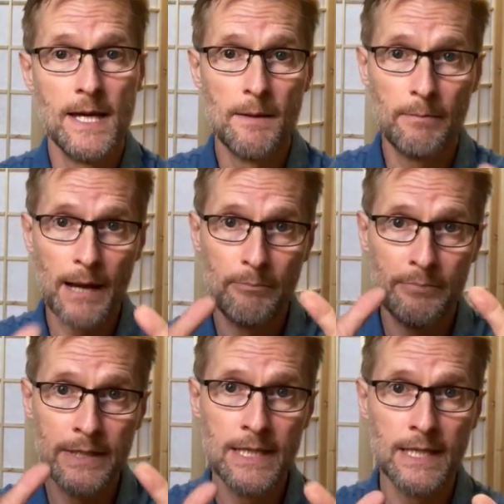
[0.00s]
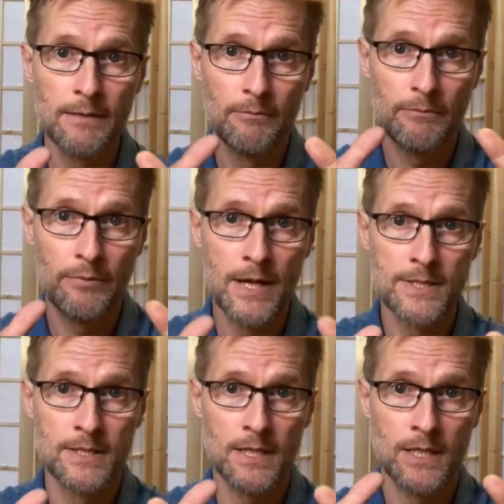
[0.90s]
by being
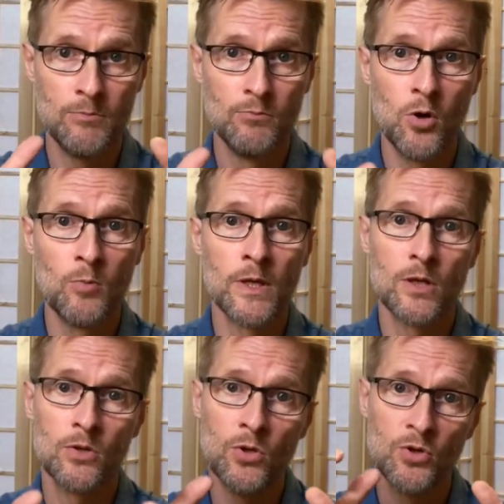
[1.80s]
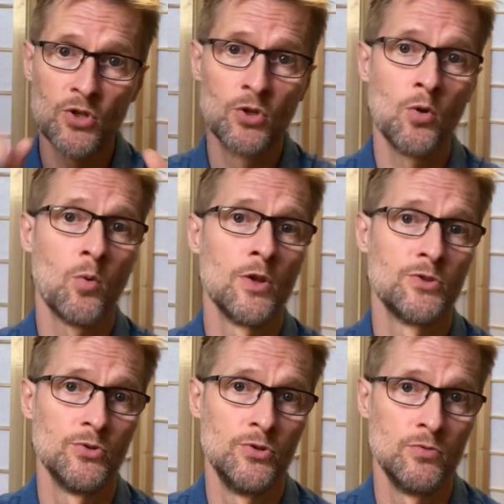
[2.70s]
present in the moment, you also know what to do.